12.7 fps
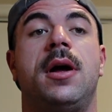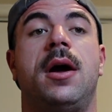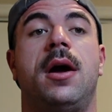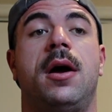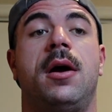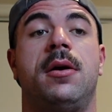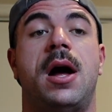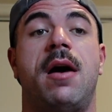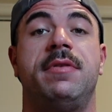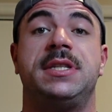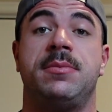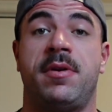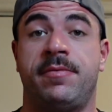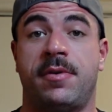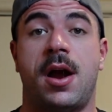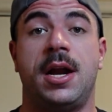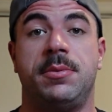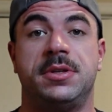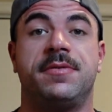Uh, obviously, my
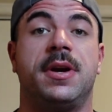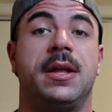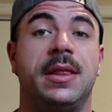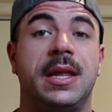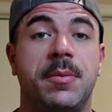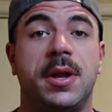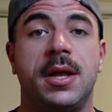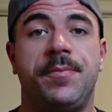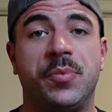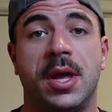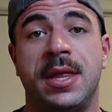variety was very limited,